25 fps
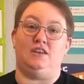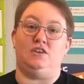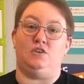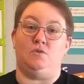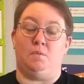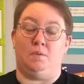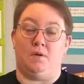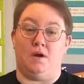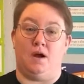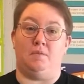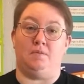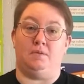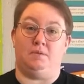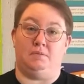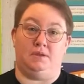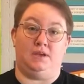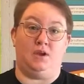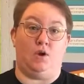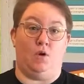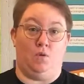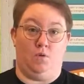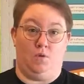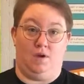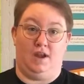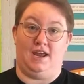you probably
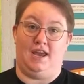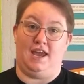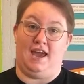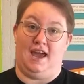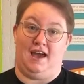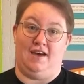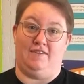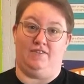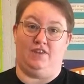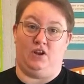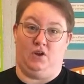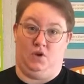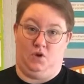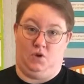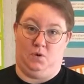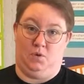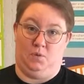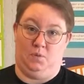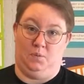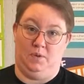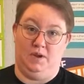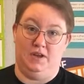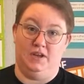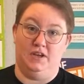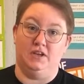already have at
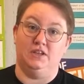home.